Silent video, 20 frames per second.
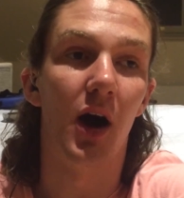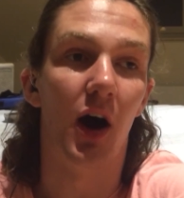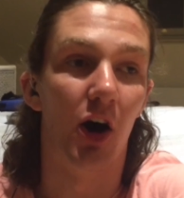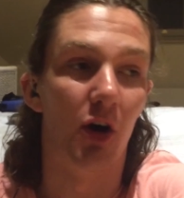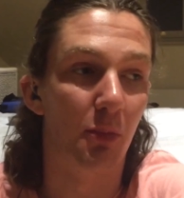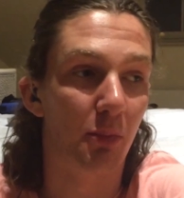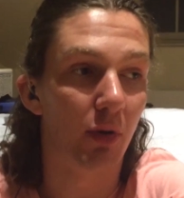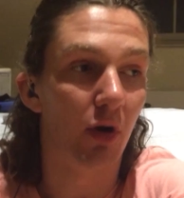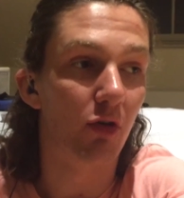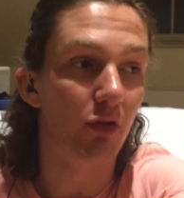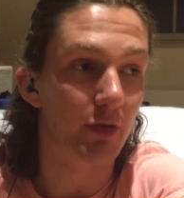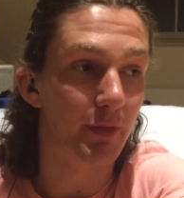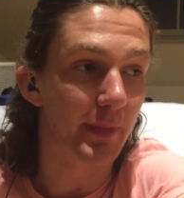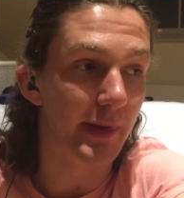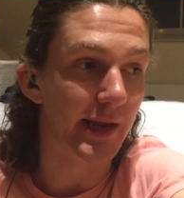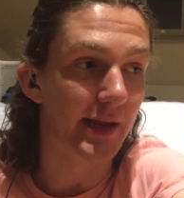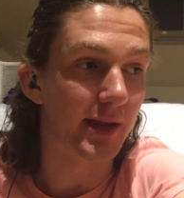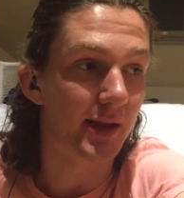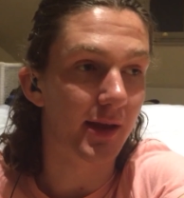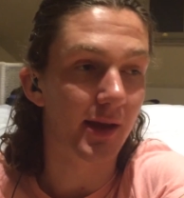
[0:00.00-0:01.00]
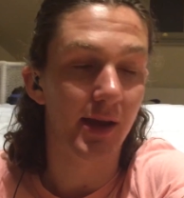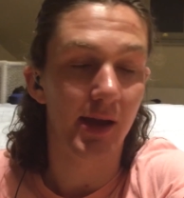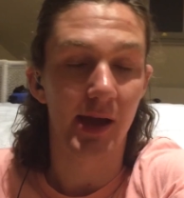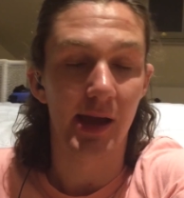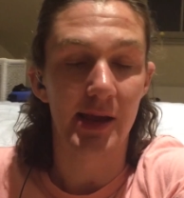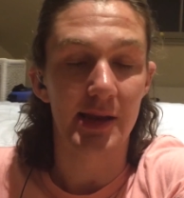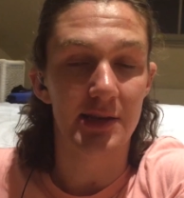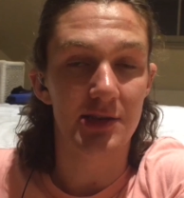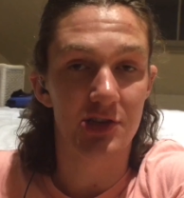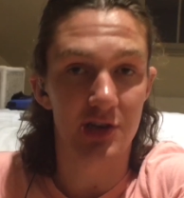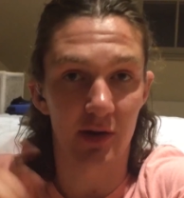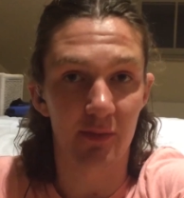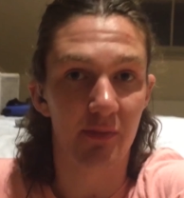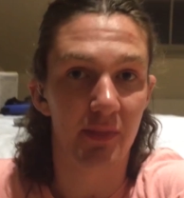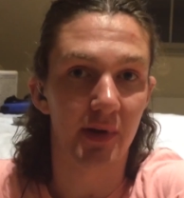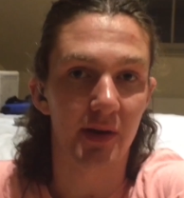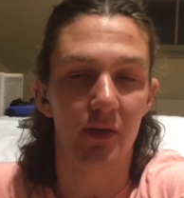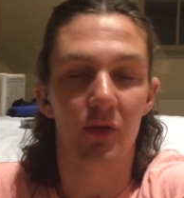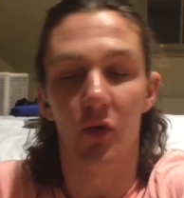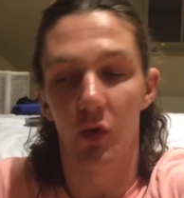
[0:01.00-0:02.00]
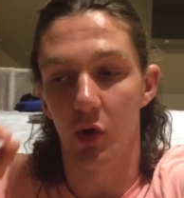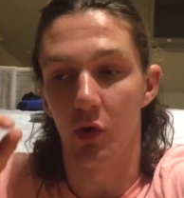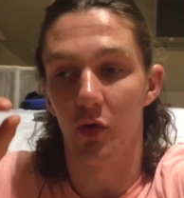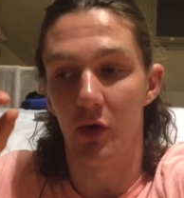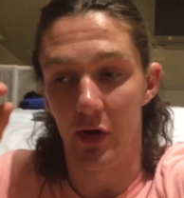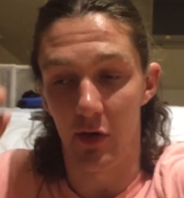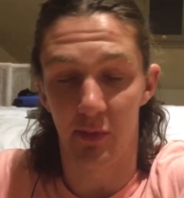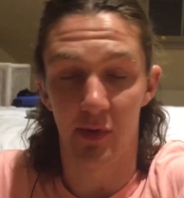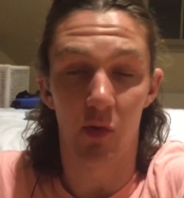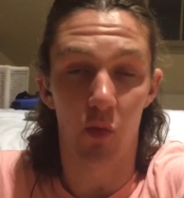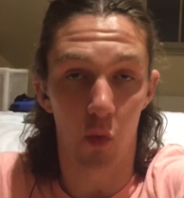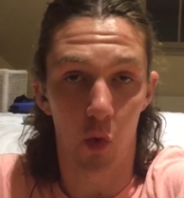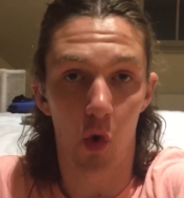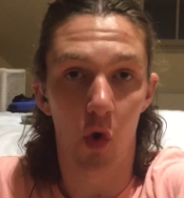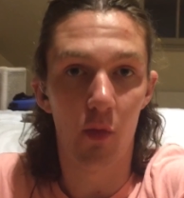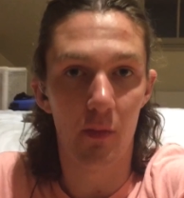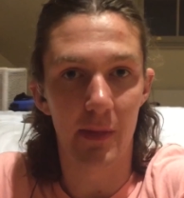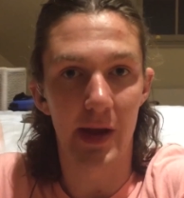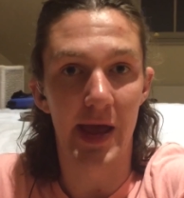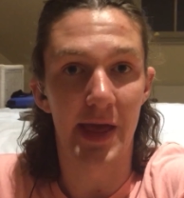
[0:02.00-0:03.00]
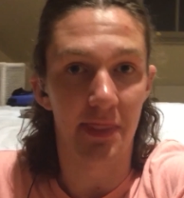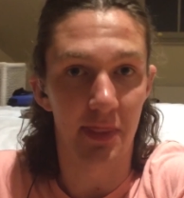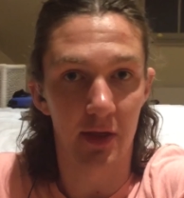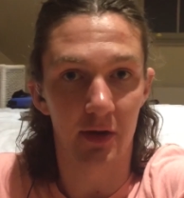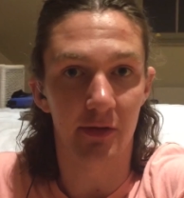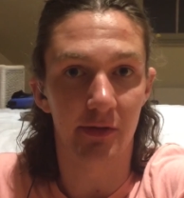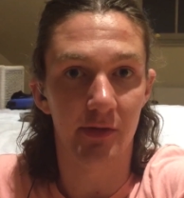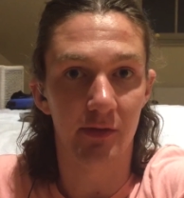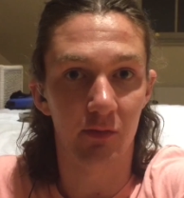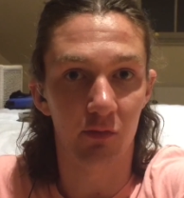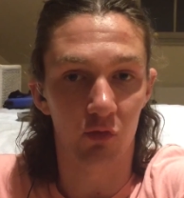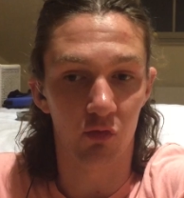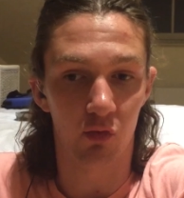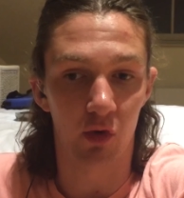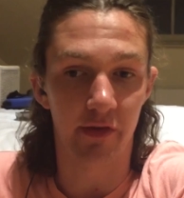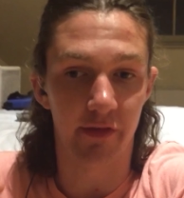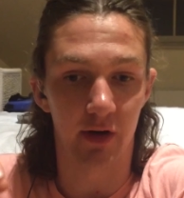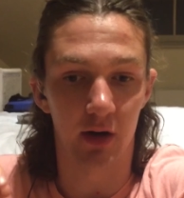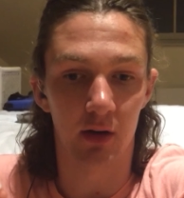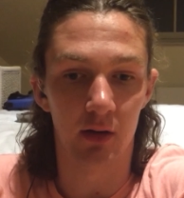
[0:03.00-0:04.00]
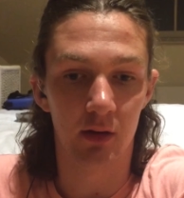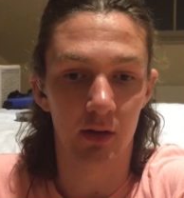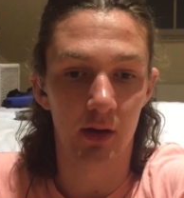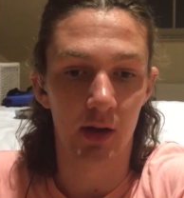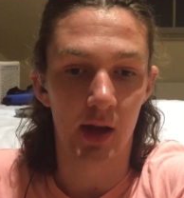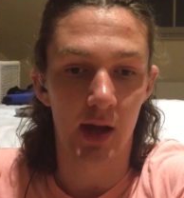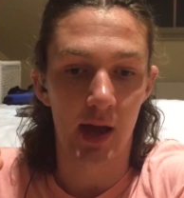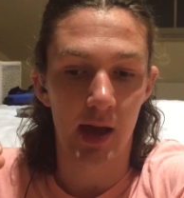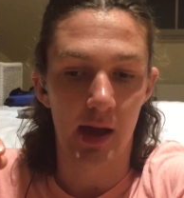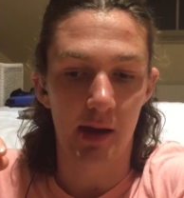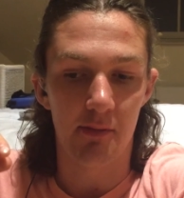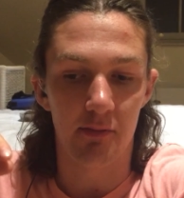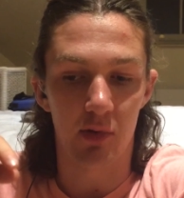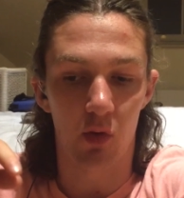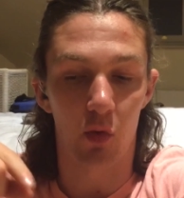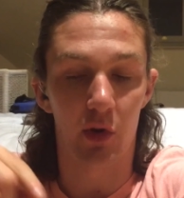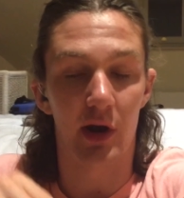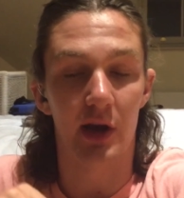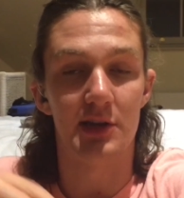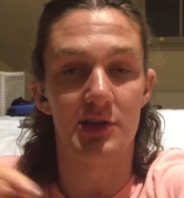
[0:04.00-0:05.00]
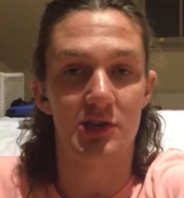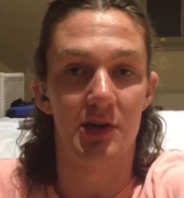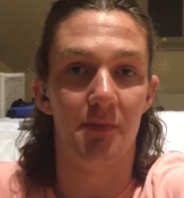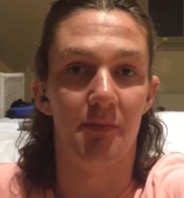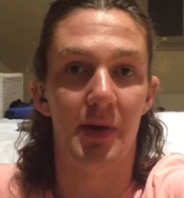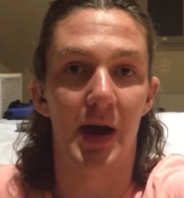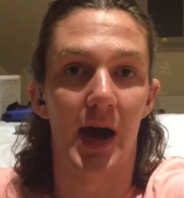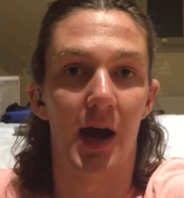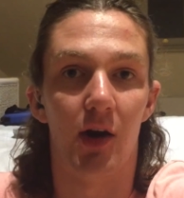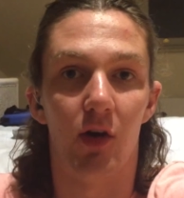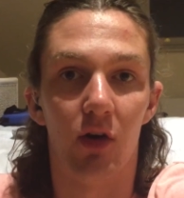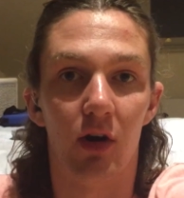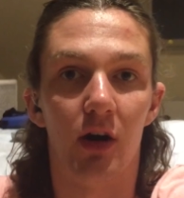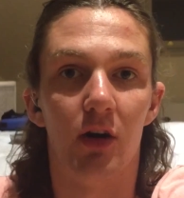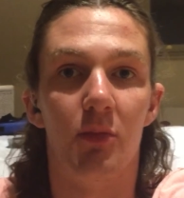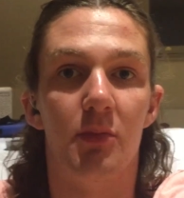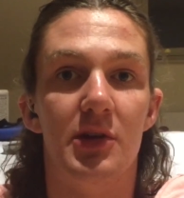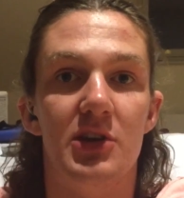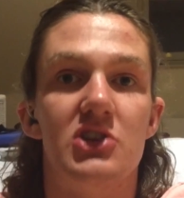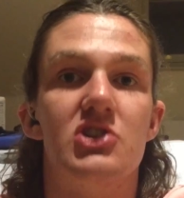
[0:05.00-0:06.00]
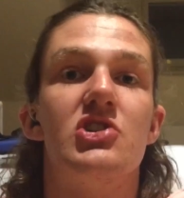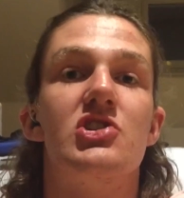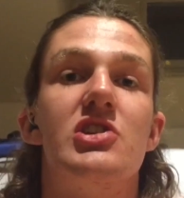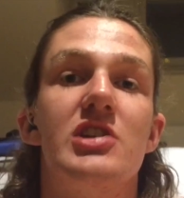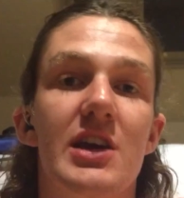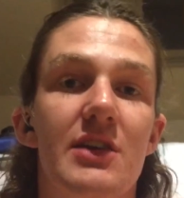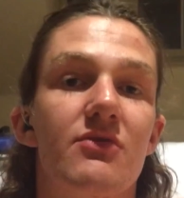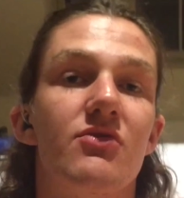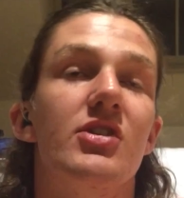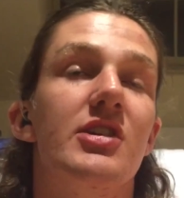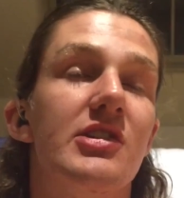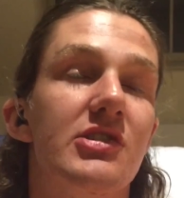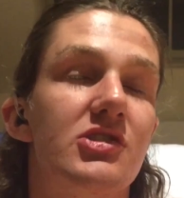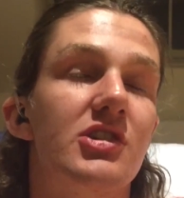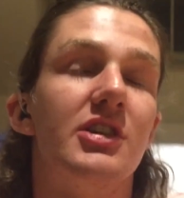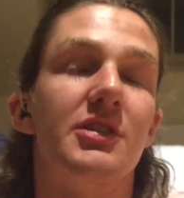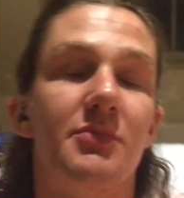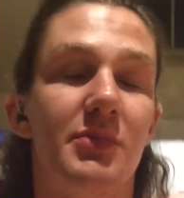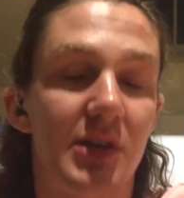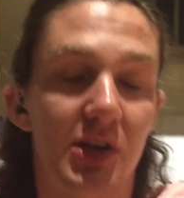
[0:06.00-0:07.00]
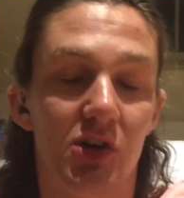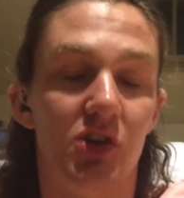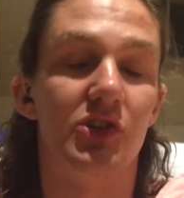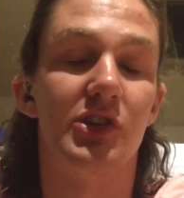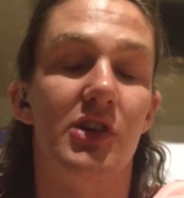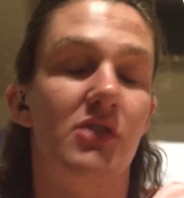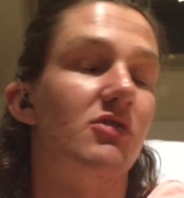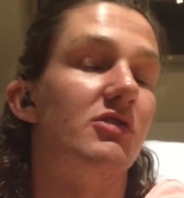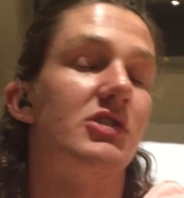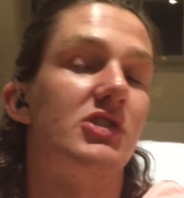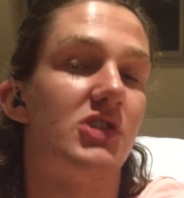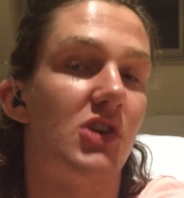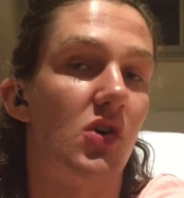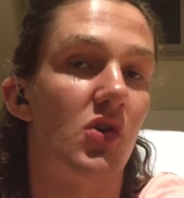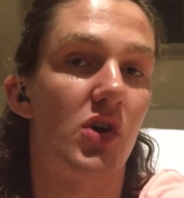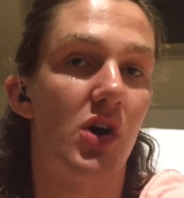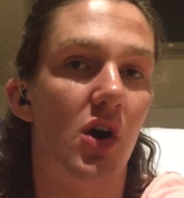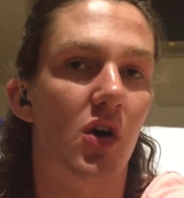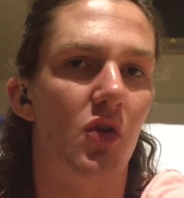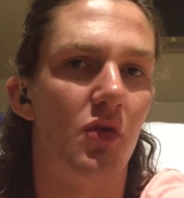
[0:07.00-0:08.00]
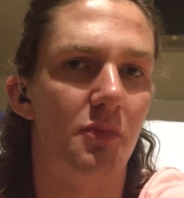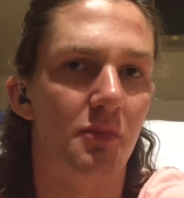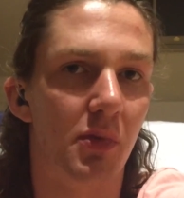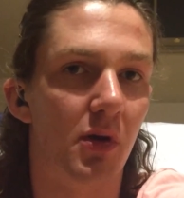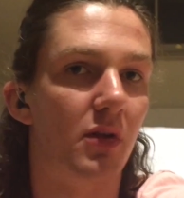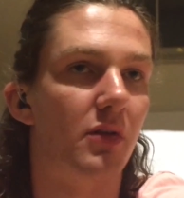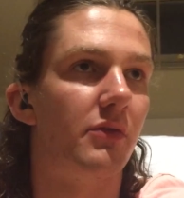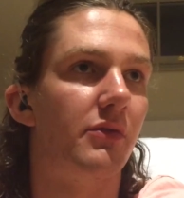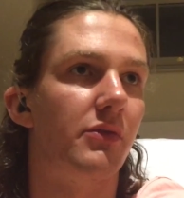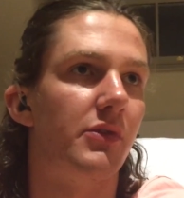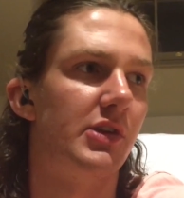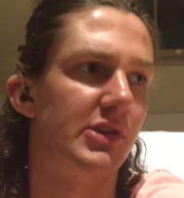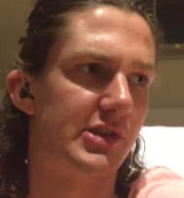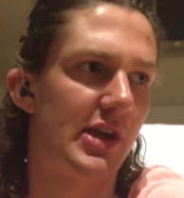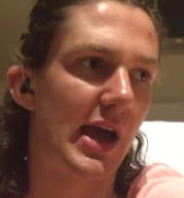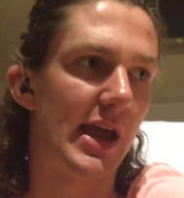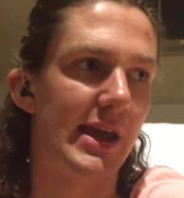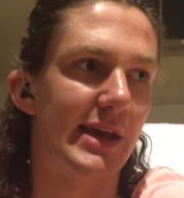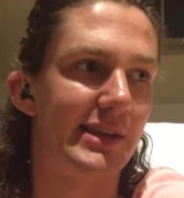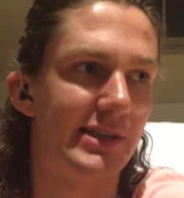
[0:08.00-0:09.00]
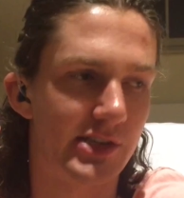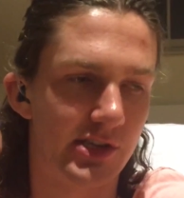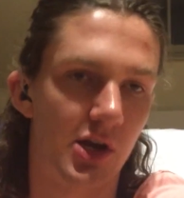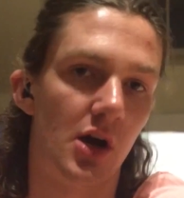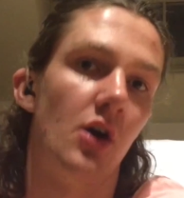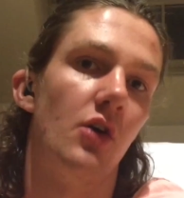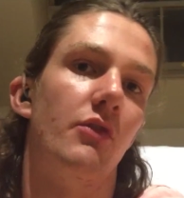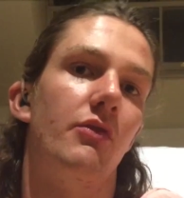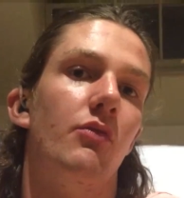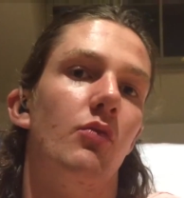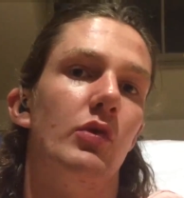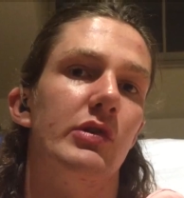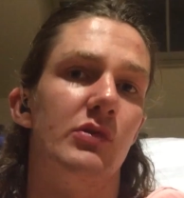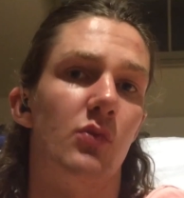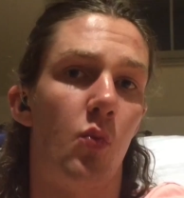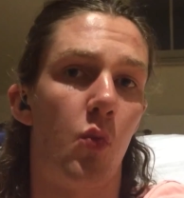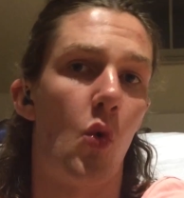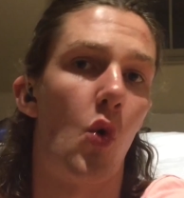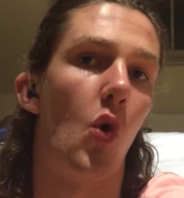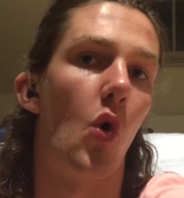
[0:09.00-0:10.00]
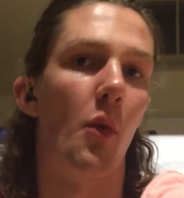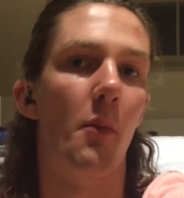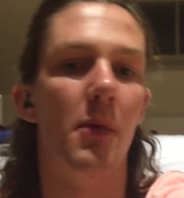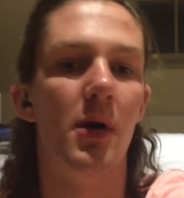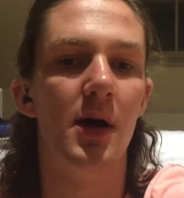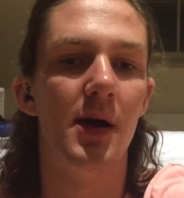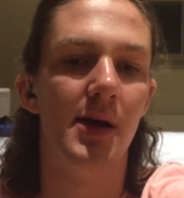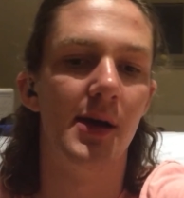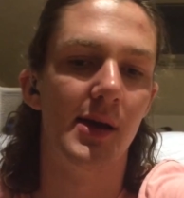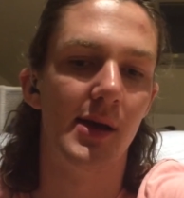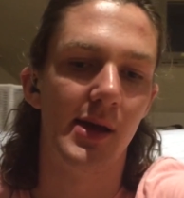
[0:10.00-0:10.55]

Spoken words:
I'll probably be jumping, well, it'll be warm in the river, but when I jump out, I'll be shivering just because it was so cold. But the day itself was warm.